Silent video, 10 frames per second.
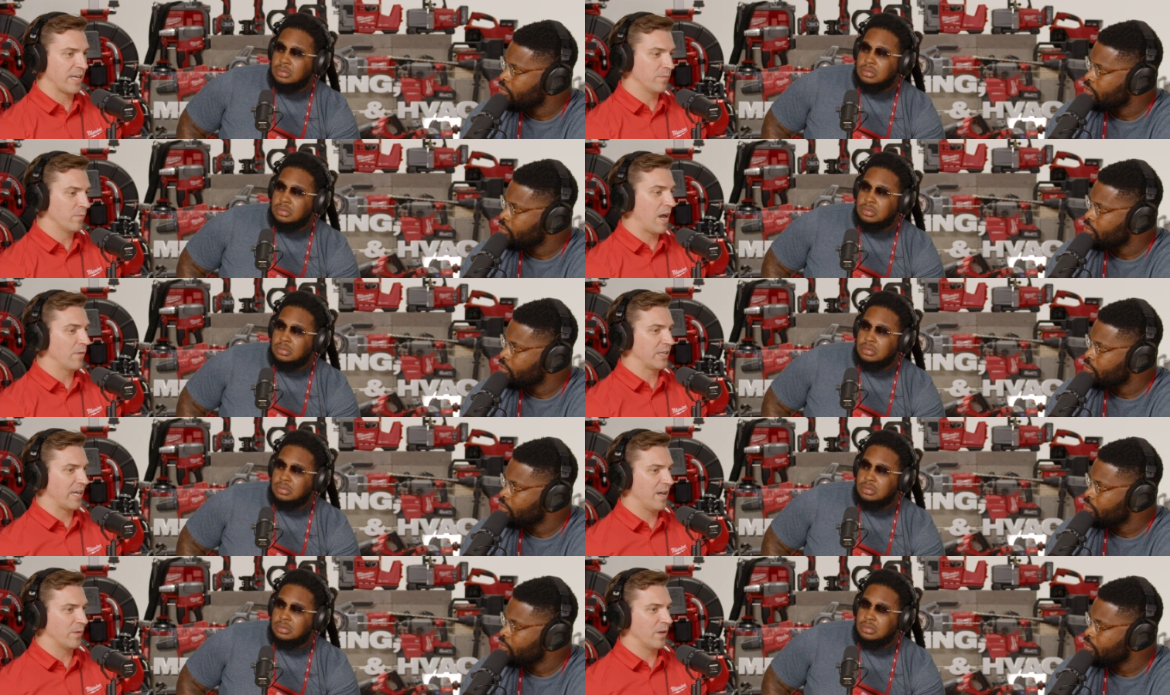Speaker 1: kind of rounding
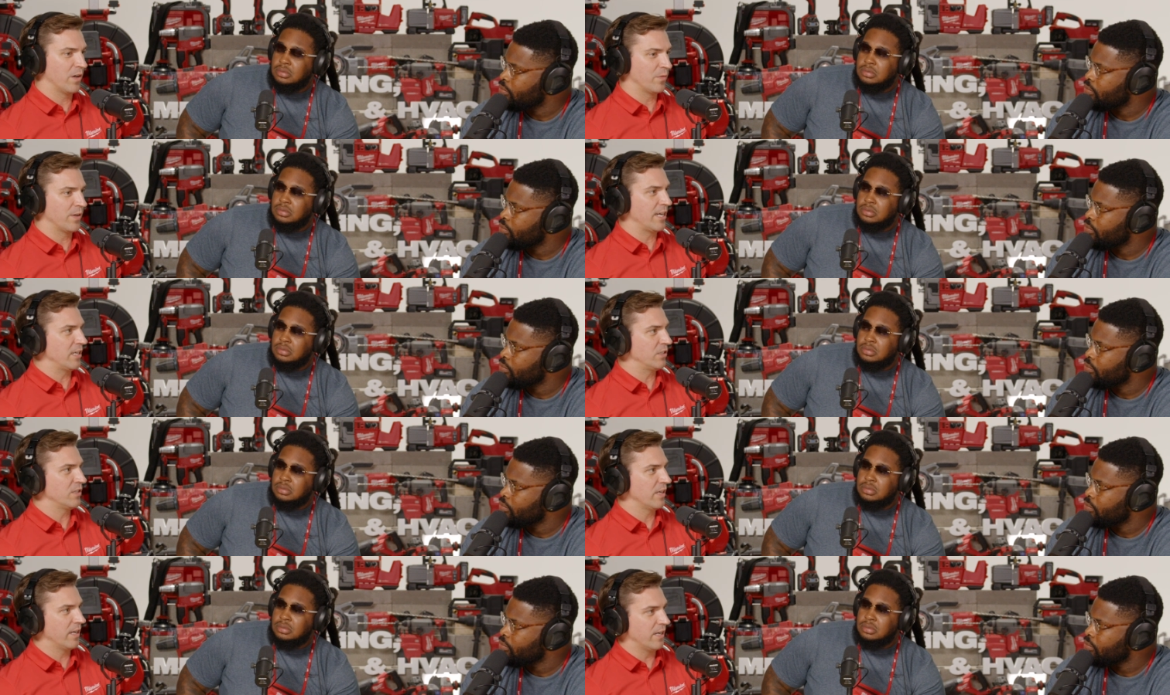out our range
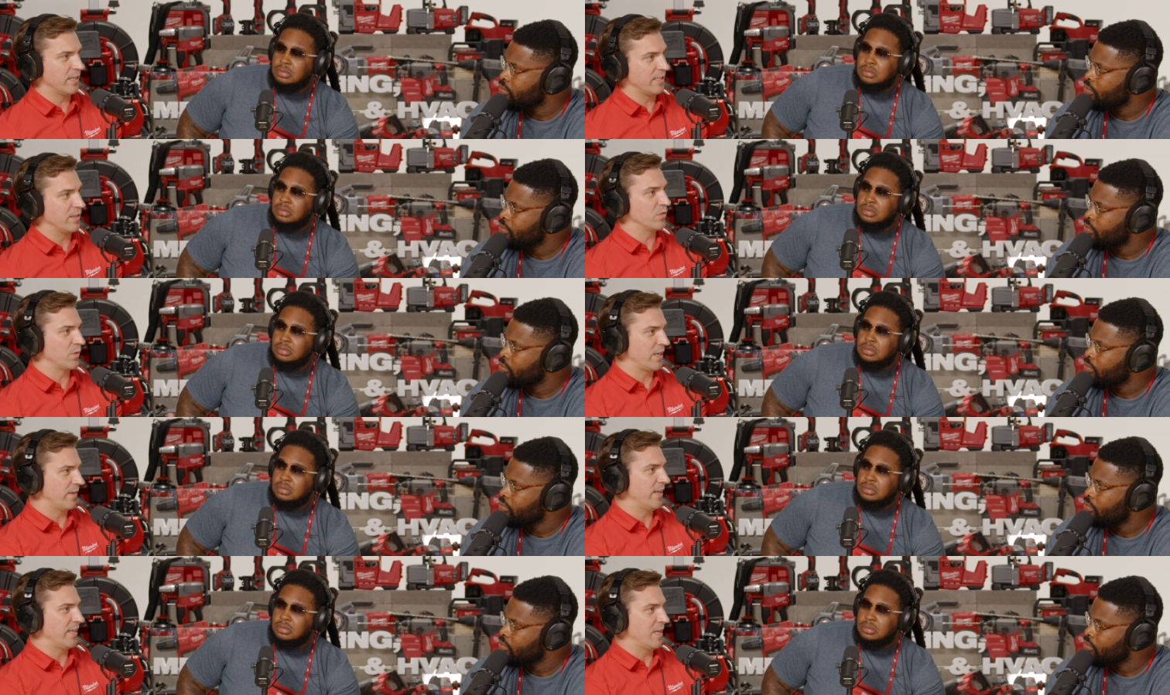uh, in the drain
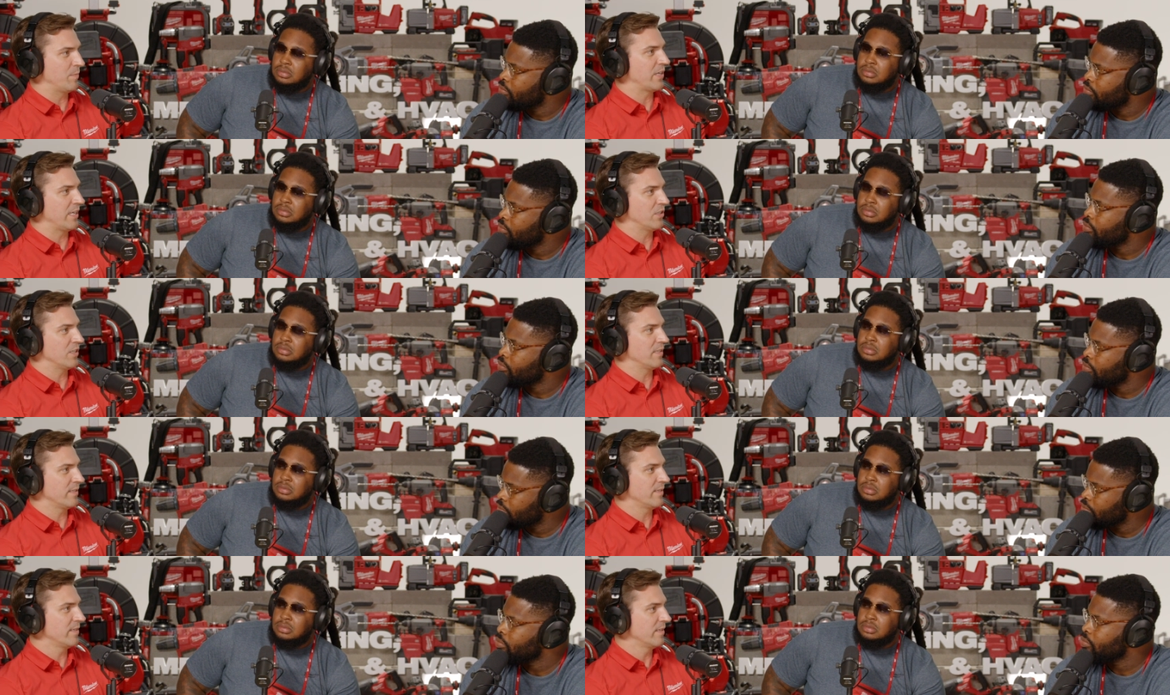line
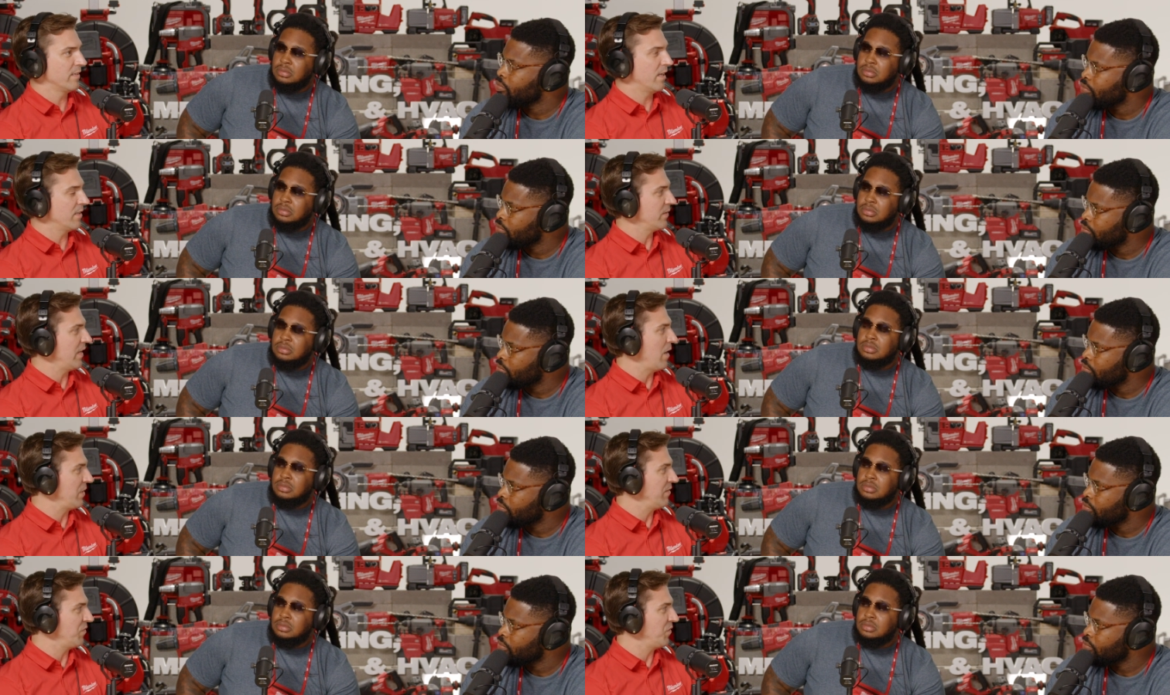applications. Uh, so now we
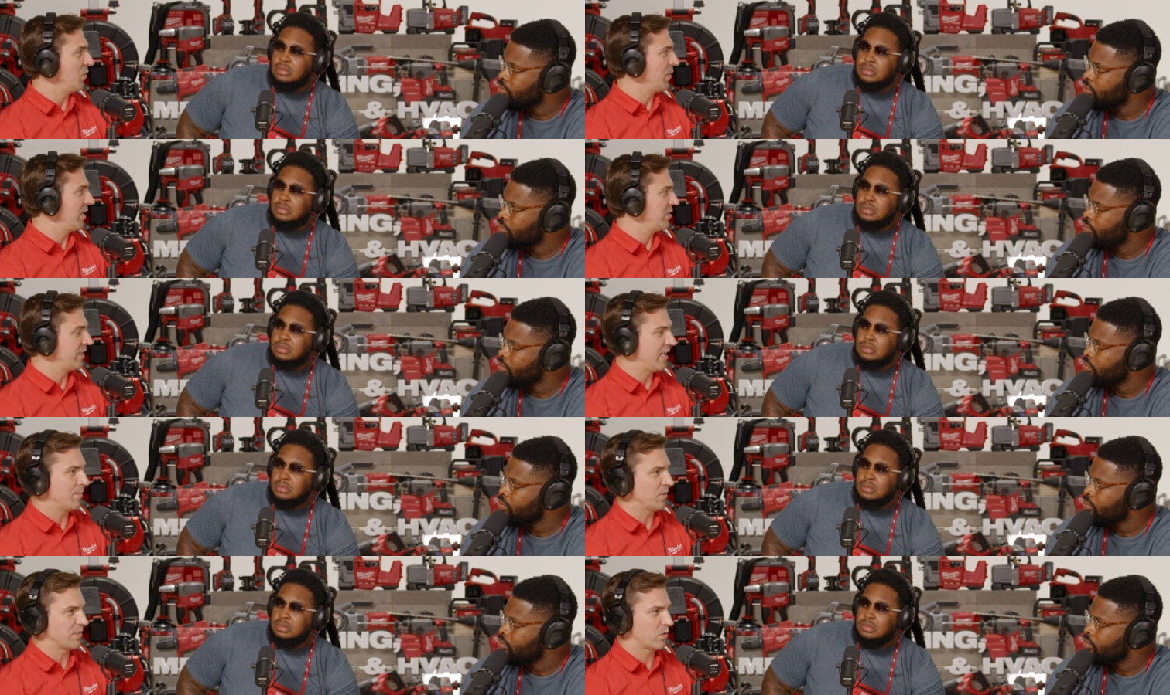have a full range of
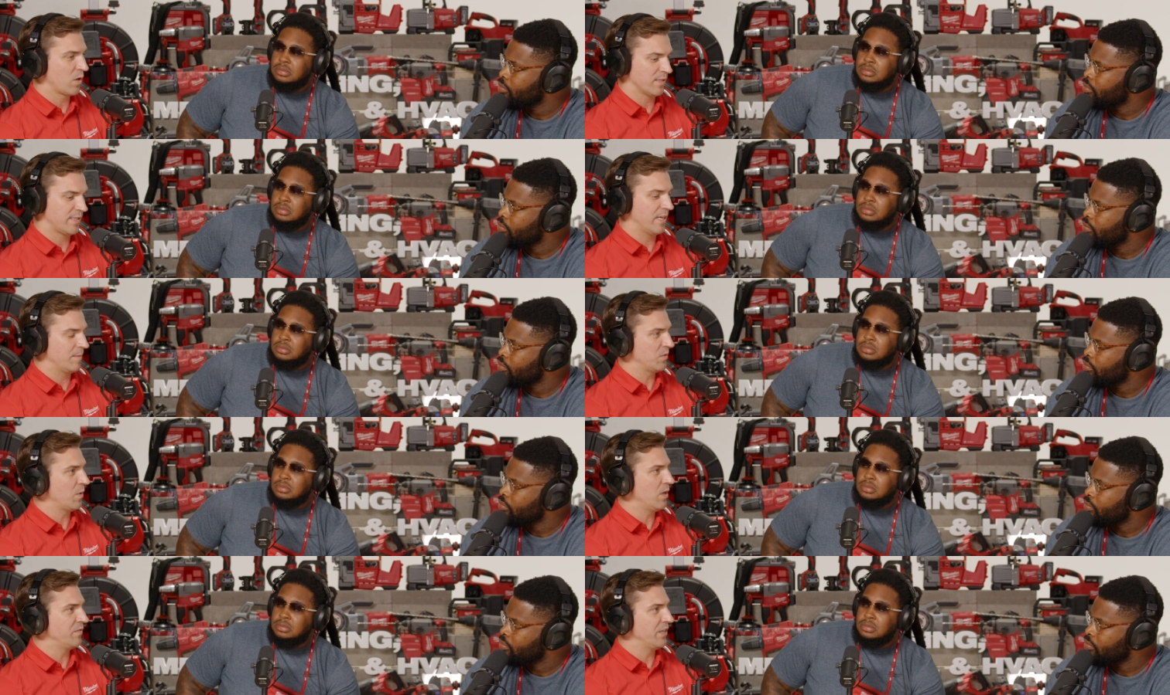cameras across the
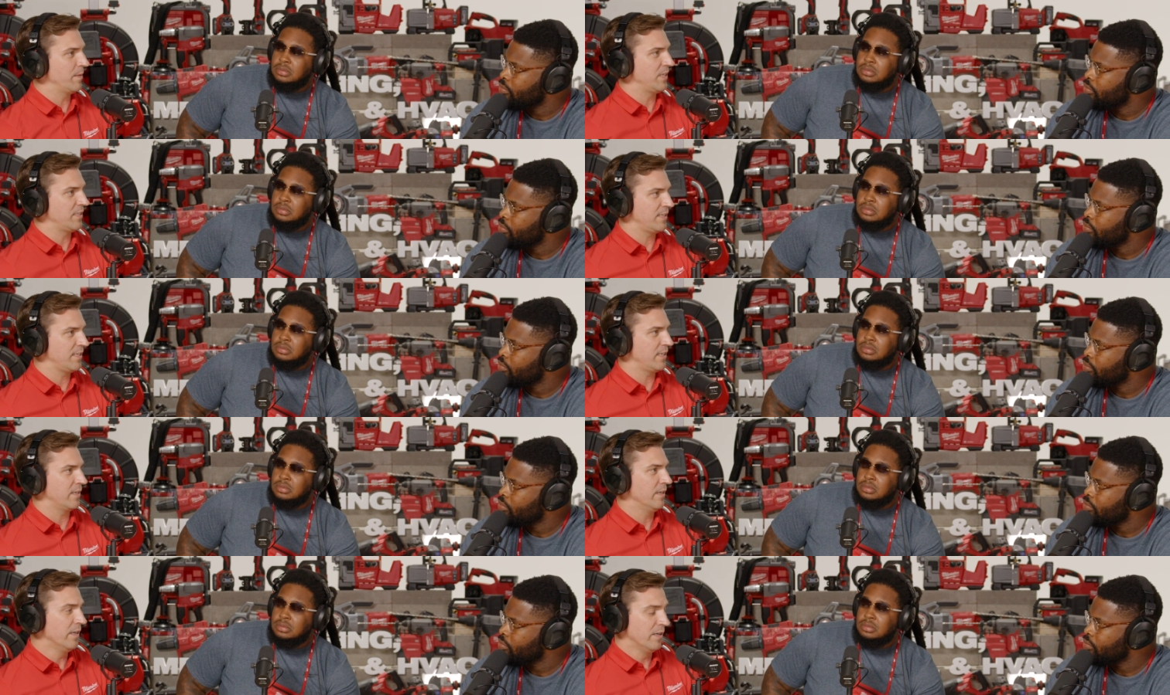M12 and M18
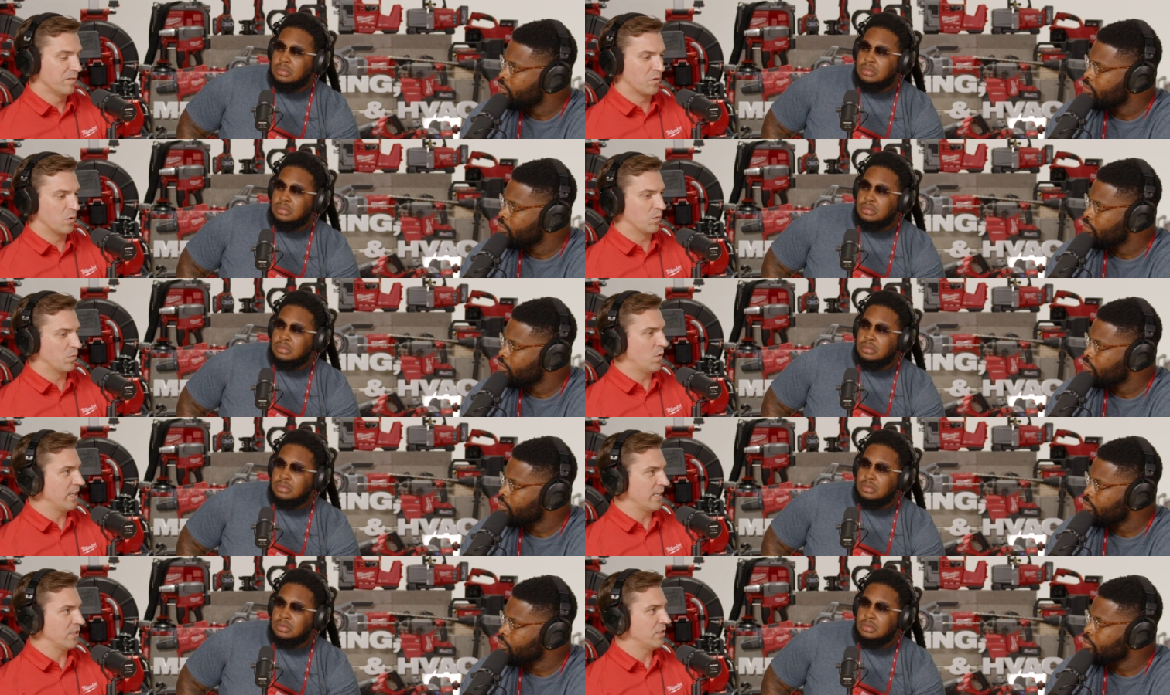for one
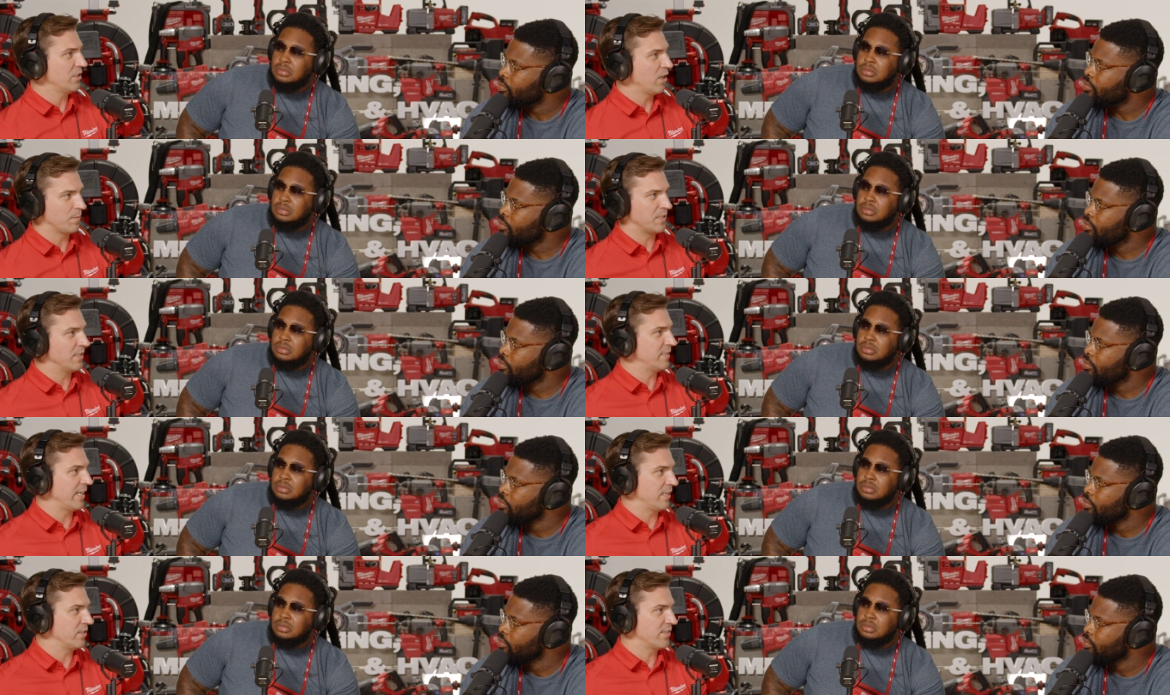inch up to 10
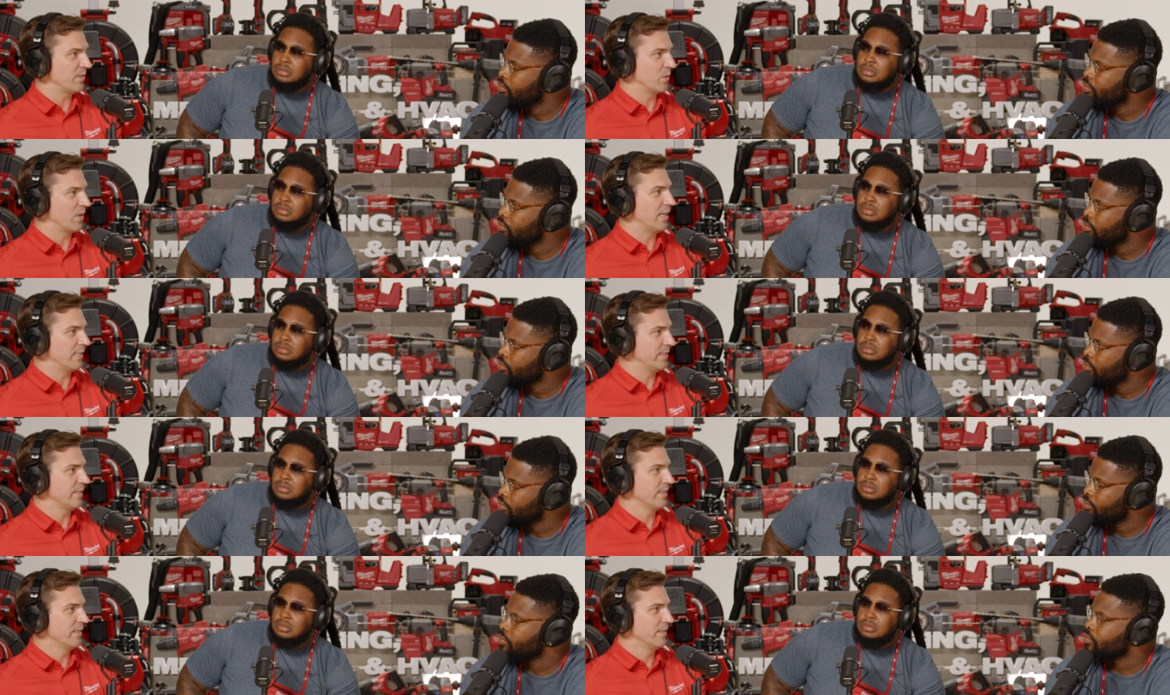inch sewer lines.
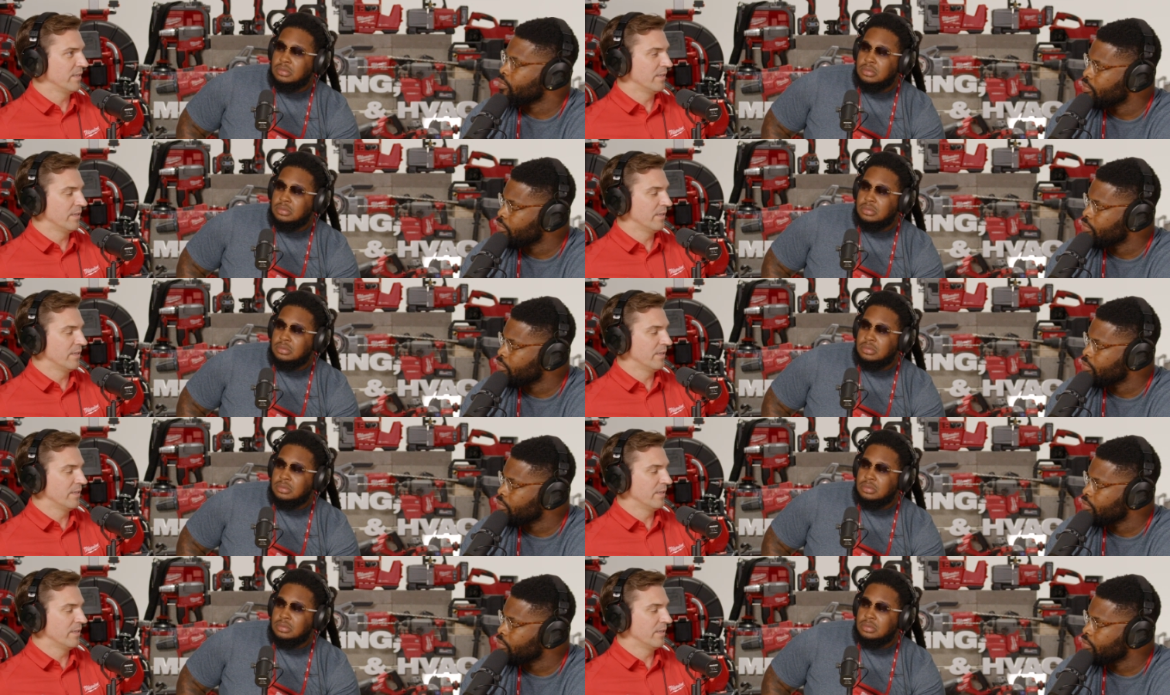Mm.